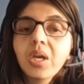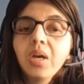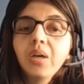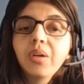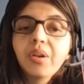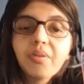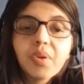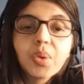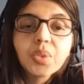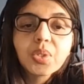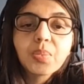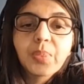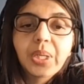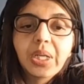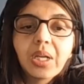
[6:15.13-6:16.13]
Review
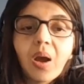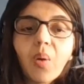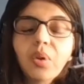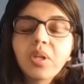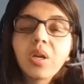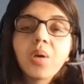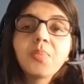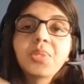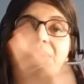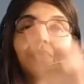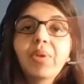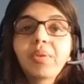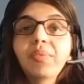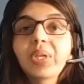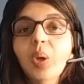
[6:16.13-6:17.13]
sprint outcomes, and
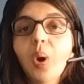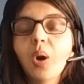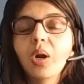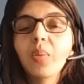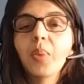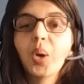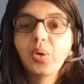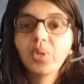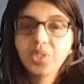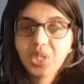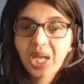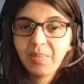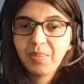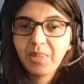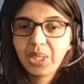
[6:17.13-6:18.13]
when we talk about
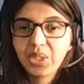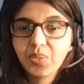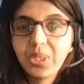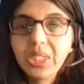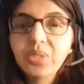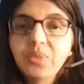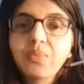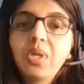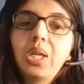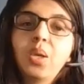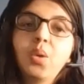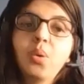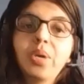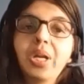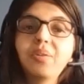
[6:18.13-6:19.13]
agile measurements, we
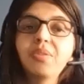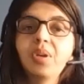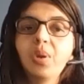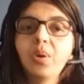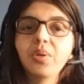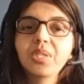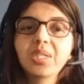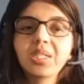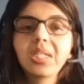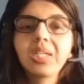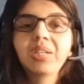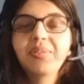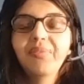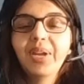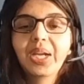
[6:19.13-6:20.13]
look at velocity,
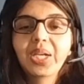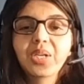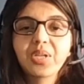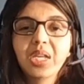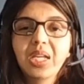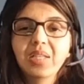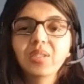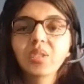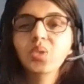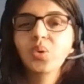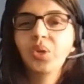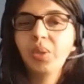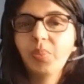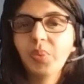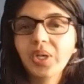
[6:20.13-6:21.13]
defect rates,
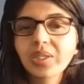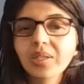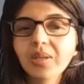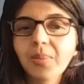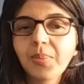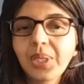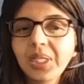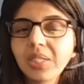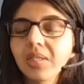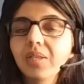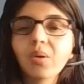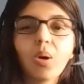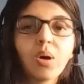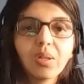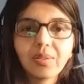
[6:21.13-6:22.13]
story points completed,
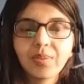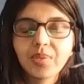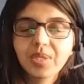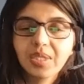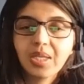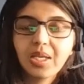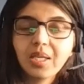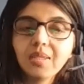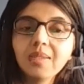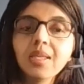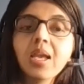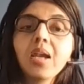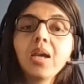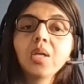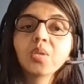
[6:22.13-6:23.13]
all those things.
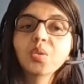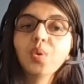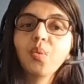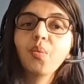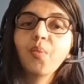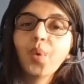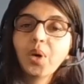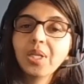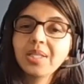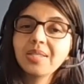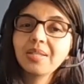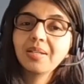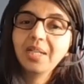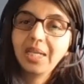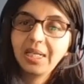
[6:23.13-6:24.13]
So what is
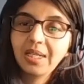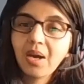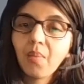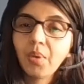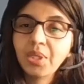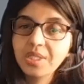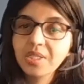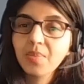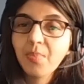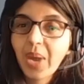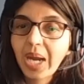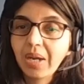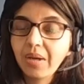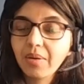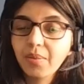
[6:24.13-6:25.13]
the data? What is
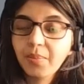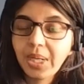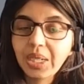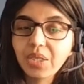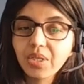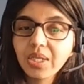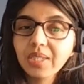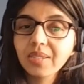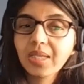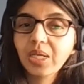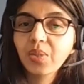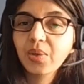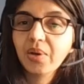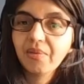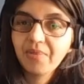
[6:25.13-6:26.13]
the metrics that
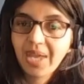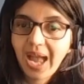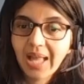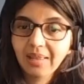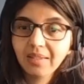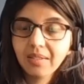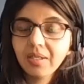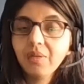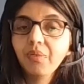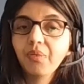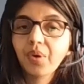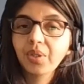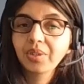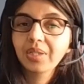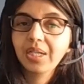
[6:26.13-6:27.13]
you have gathered
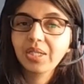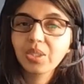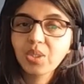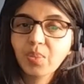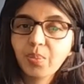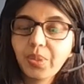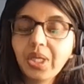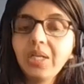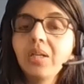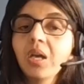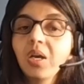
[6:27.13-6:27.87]
for that sprint?